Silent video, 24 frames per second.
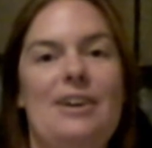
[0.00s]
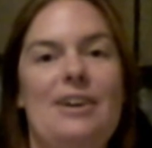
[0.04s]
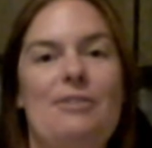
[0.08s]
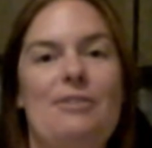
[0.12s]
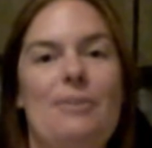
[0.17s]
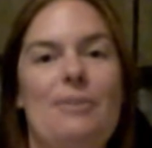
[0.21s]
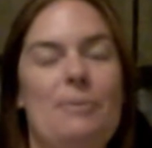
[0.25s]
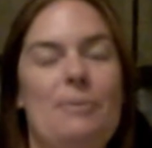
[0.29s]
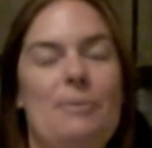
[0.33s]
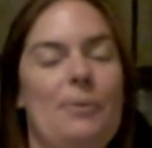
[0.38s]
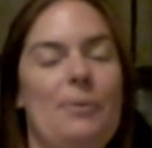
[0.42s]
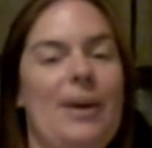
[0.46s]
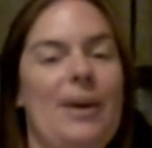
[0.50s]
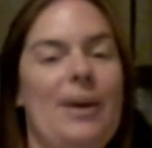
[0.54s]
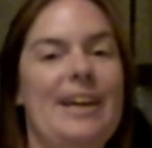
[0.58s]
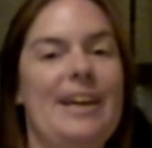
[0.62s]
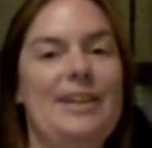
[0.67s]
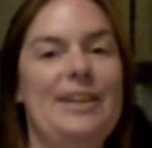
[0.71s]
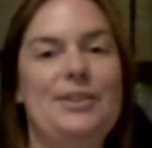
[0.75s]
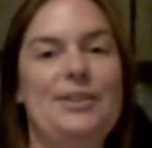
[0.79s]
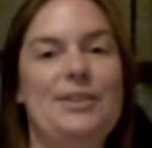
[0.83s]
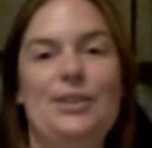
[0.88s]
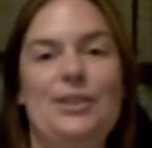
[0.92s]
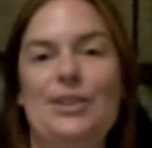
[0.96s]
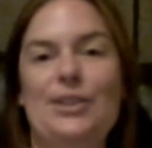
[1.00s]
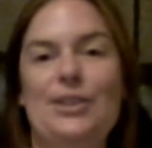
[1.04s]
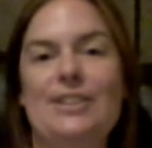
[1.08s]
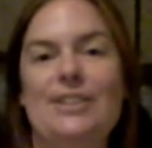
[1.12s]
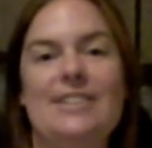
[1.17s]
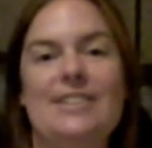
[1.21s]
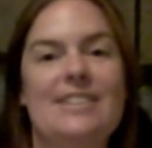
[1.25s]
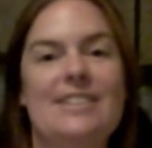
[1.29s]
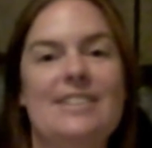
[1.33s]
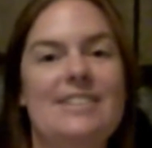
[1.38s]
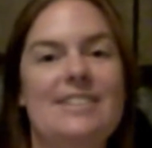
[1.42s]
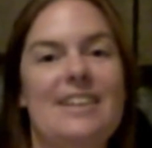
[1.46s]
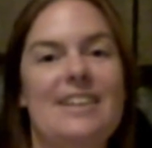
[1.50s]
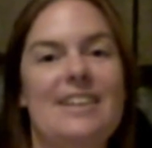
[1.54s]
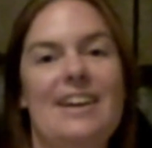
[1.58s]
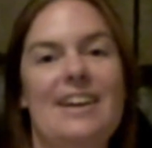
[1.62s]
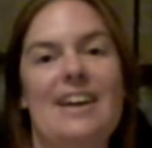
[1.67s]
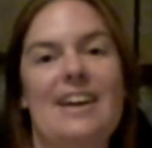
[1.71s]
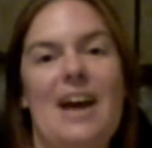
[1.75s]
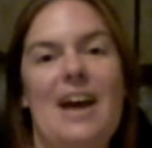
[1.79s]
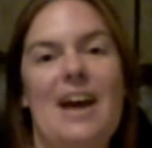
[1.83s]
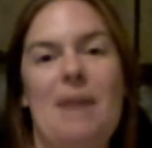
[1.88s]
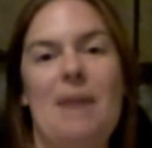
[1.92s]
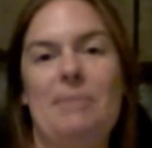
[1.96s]
From the way he looks,
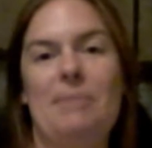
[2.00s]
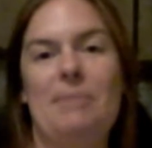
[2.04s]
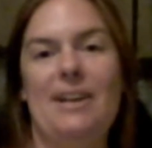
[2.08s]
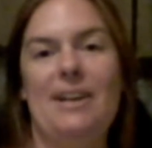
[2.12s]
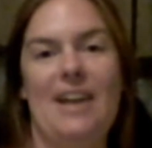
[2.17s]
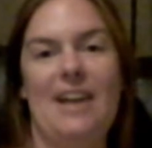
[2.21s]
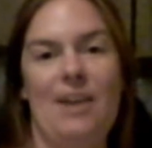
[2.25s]
I mean,